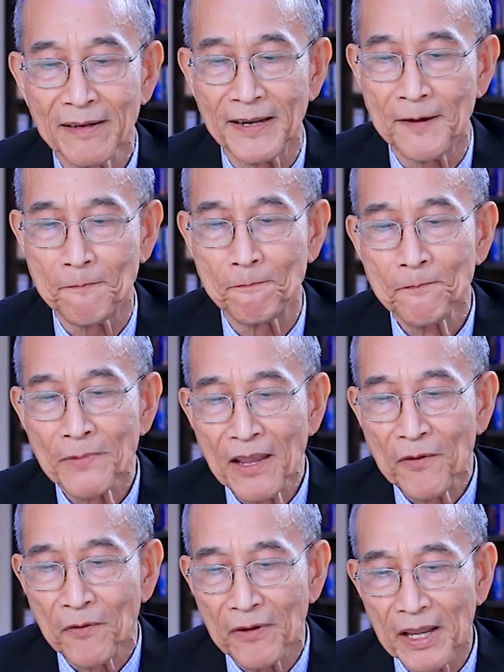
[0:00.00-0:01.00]
Now,
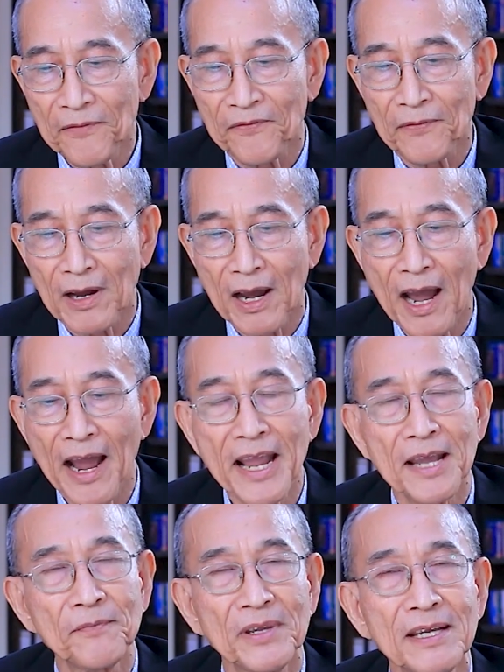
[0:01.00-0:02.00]
if I
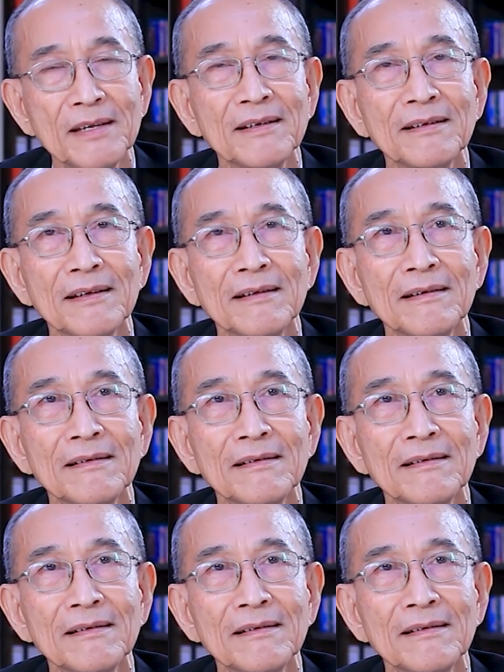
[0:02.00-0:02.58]
am in,